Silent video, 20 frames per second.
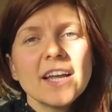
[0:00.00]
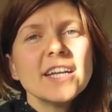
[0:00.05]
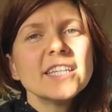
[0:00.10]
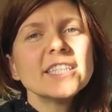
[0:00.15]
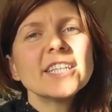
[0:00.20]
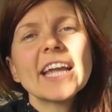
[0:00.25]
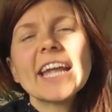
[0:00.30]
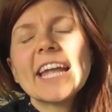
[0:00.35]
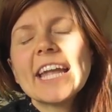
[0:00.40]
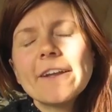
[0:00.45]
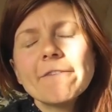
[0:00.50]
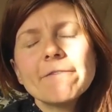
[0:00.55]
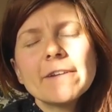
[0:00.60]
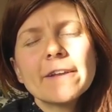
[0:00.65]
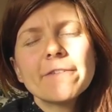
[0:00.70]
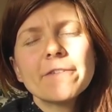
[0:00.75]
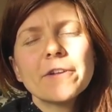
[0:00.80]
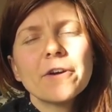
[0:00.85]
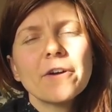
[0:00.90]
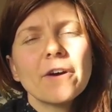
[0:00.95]
So even
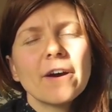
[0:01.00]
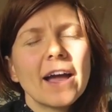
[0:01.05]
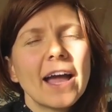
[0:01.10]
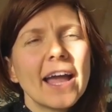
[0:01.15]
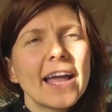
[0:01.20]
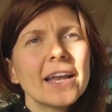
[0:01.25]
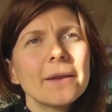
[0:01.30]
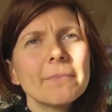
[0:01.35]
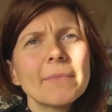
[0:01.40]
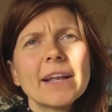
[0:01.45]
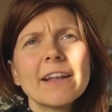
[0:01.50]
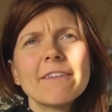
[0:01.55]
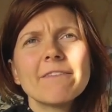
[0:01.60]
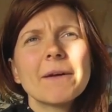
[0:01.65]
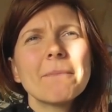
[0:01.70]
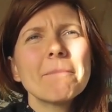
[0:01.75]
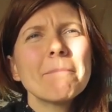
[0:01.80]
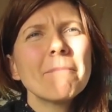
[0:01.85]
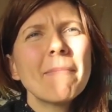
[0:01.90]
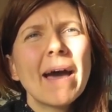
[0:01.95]
if you're in the middle of
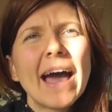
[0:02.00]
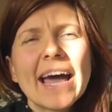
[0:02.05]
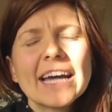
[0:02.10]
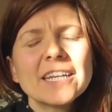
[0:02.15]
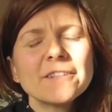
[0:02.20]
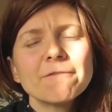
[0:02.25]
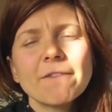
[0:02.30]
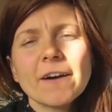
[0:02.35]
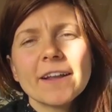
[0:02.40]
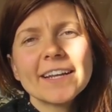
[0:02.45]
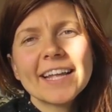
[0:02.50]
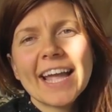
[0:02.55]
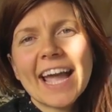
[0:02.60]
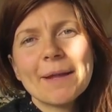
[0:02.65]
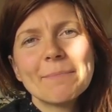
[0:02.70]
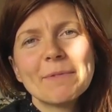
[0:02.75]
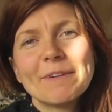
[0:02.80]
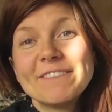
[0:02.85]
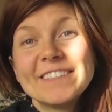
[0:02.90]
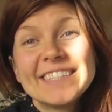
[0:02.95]
a mad fun
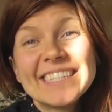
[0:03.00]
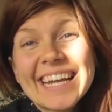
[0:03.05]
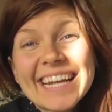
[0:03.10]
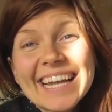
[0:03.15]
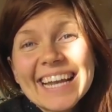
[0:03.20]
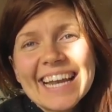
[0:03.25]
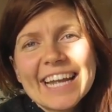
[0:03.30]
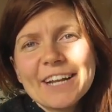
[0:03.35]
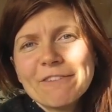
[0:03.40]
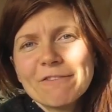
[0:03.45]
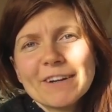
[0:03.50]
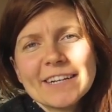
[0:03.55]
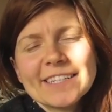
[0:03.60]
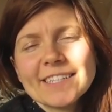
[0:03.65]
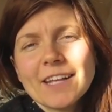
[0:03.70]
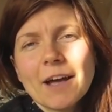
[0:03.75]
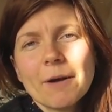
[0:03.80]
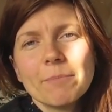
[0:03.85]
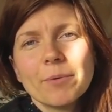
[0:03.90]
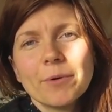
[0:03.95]
game of tickling, for
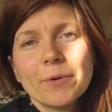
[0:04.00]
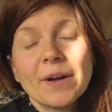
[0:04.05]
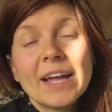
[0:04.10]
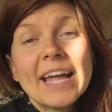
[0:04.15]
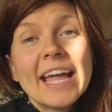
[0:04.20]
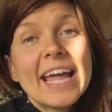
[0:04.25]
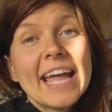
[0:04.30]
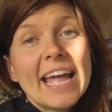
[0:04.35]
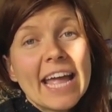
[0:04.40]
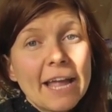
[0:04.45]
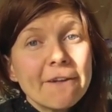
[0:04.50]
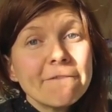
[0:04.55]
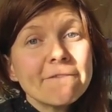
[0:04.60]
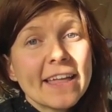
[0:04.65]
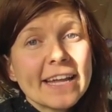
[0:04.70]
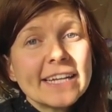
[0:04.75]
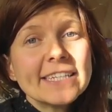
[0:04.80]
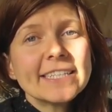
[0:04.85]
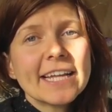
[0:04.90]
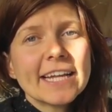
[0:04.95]
example, if
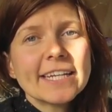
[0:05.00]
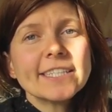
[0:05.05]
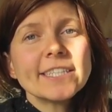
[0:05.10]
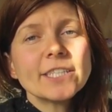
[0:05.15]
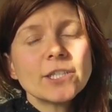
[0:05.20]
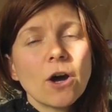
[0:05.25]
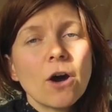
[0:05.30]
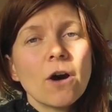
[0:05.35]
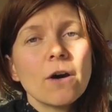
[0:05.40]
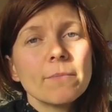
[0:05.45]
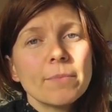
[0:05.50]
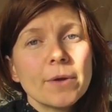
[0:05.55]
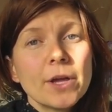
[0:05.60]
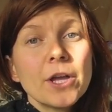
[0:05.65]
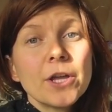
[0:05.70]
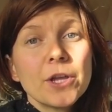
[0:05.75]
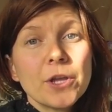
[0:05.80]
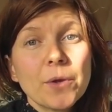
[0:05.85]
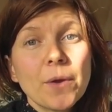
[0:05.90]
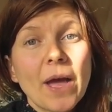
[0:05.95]
they say stop,
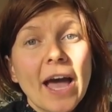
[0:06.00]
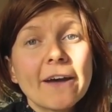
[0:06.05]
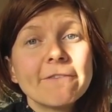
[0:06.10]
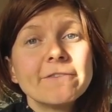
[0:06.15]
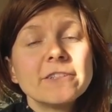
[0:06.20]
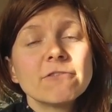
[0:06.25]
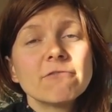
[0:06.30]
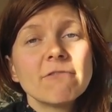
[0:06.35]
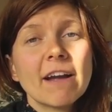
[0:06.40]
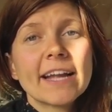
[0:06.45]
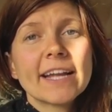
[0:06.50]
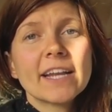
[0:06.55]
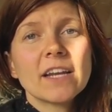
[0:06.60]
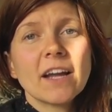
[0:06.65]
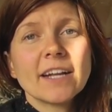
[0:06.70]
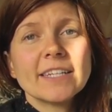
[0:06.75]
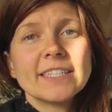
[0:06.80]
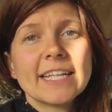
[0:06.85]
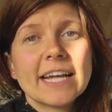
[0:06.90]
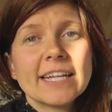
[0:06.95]
you have to
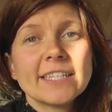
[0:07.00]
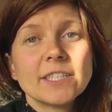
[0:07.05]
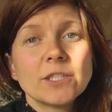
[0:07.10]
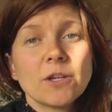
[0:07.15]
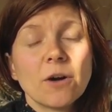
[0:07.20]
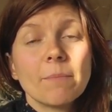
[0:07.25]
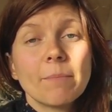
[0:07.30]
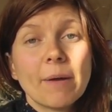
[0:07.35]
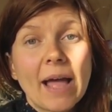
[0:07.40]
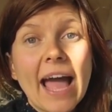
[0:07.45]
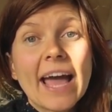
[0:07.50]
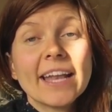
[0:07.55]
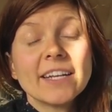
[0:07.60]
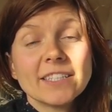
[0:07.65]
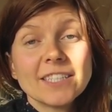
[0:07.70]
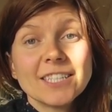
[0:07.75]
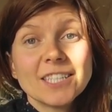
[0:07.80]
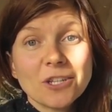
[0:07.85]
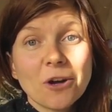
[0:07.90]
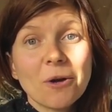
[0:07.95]
recognise that stop
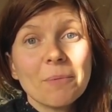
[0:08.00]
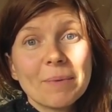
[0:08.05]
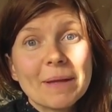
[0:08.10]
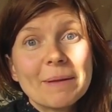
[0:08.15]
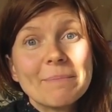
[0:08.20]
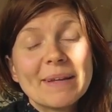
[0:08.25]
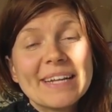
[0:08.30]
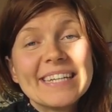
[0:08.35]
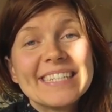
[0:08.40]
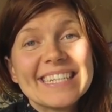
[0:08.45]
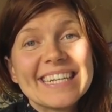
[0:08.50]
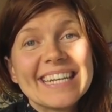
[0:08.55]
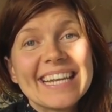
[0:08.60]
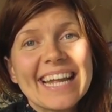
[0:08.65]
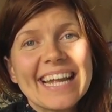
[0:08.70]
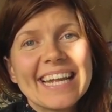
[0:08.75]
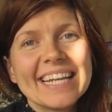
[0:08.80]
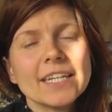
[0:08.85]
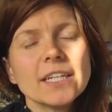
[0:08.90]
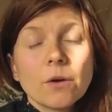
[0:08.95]
and stop
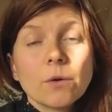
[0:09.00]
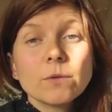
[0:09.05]
immediately.